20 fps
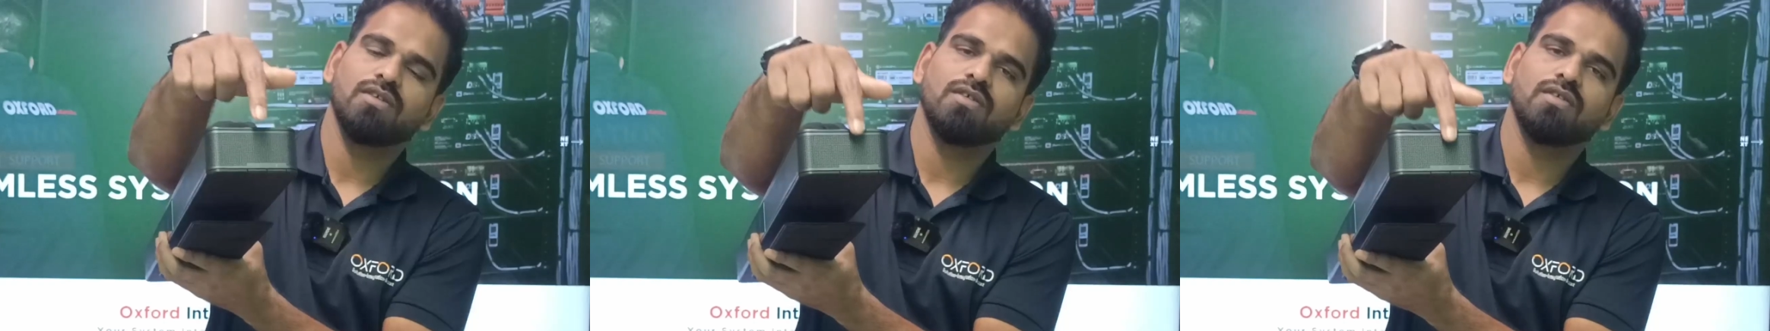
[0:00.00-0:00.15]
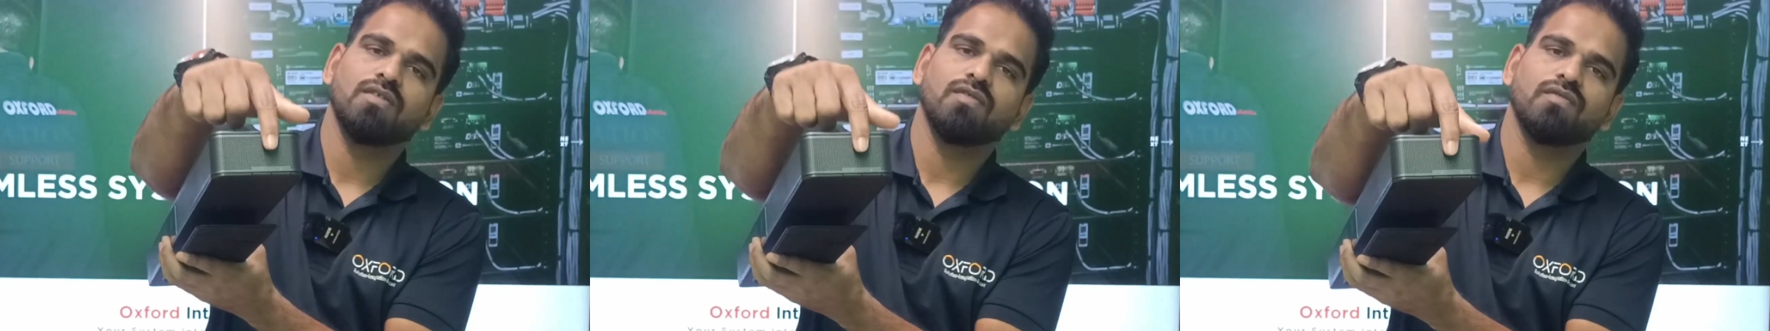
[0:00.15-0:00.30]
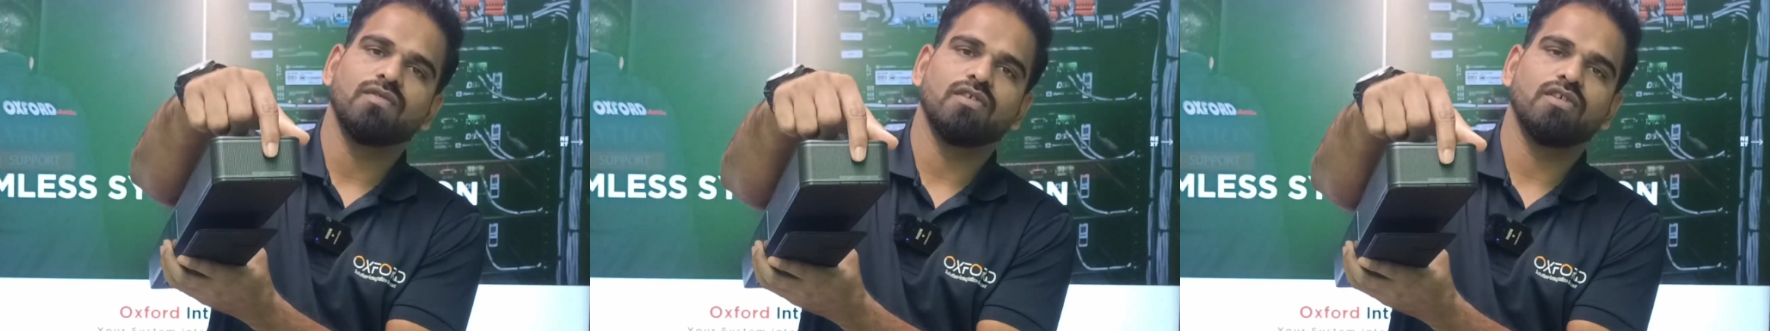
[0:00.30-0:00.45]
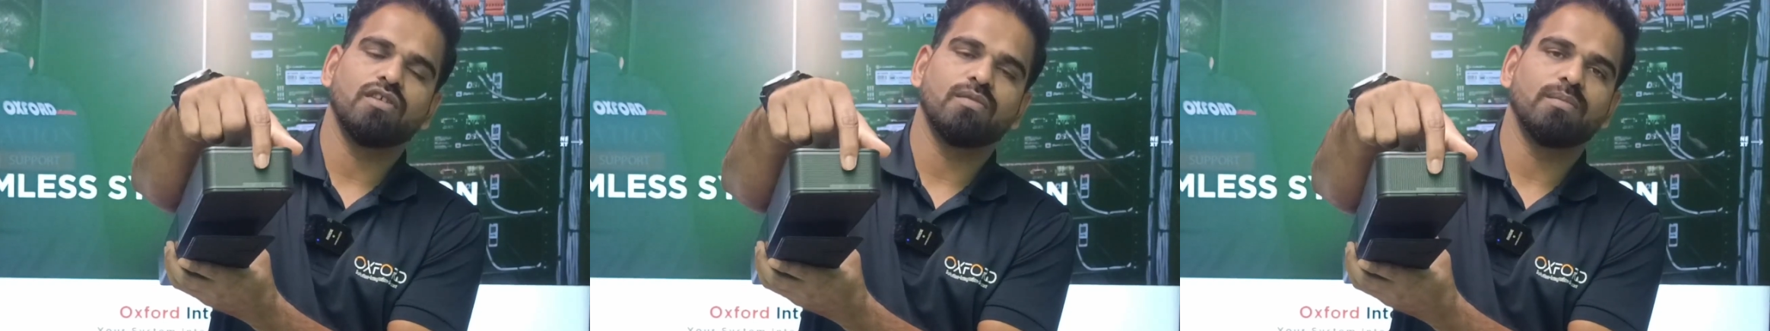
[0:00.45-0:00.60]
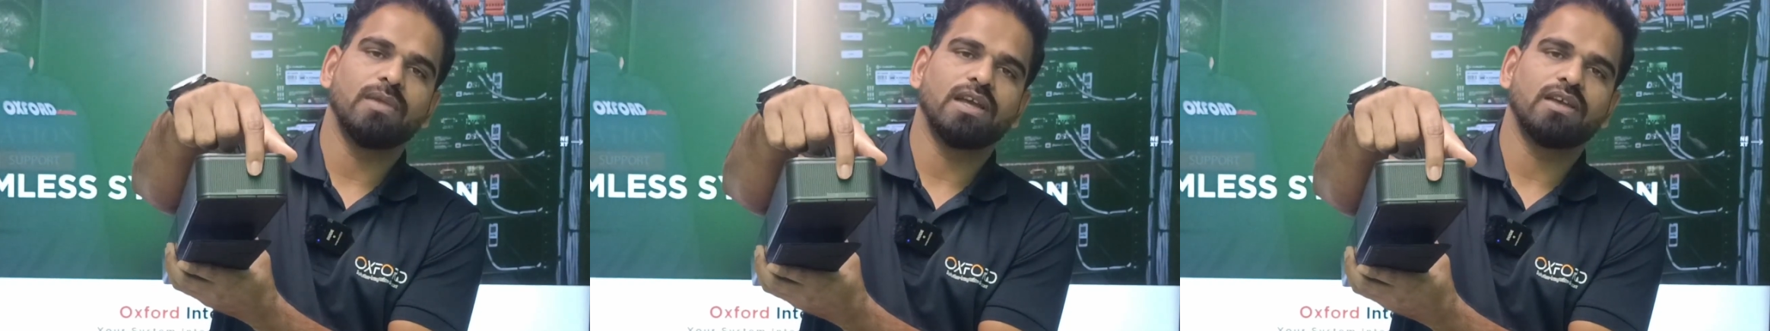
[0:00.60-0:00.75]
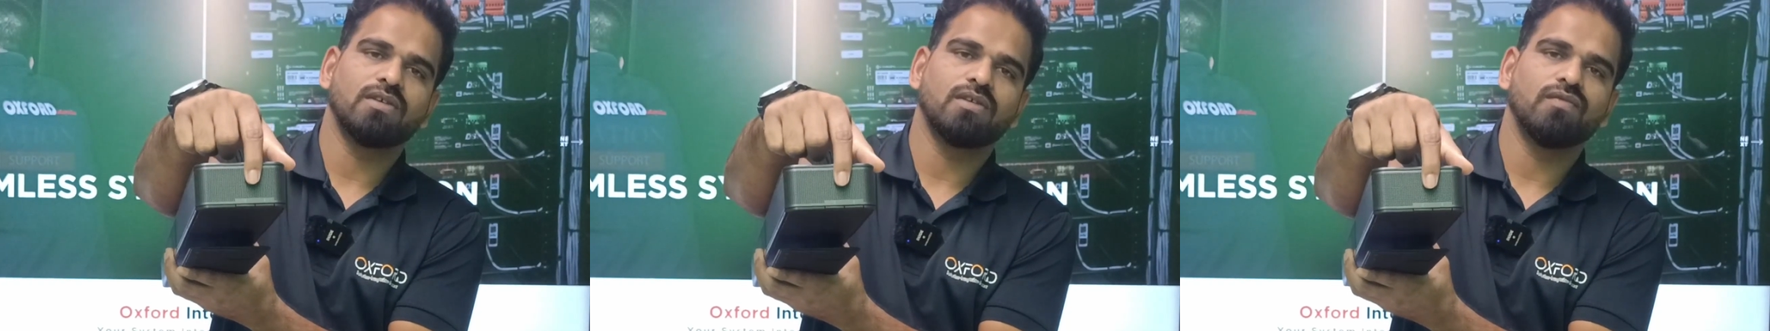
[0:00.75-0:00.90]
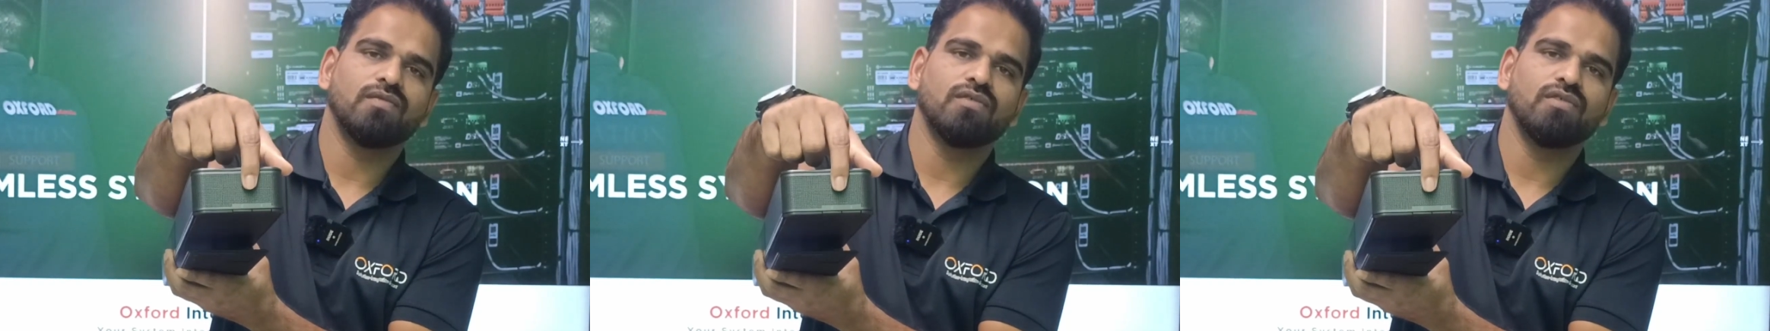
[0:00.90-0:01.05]
for
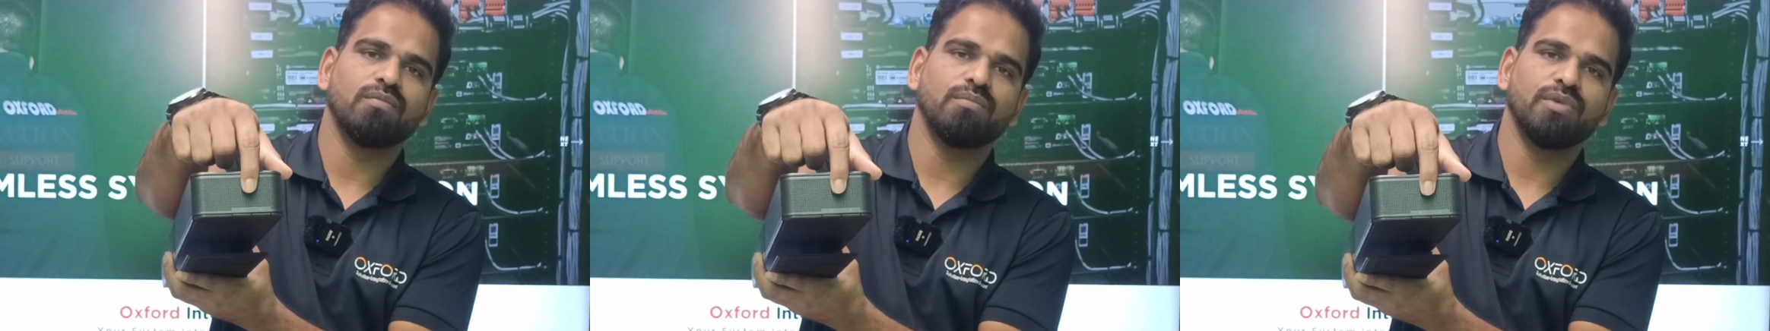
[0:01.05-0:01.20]
microphone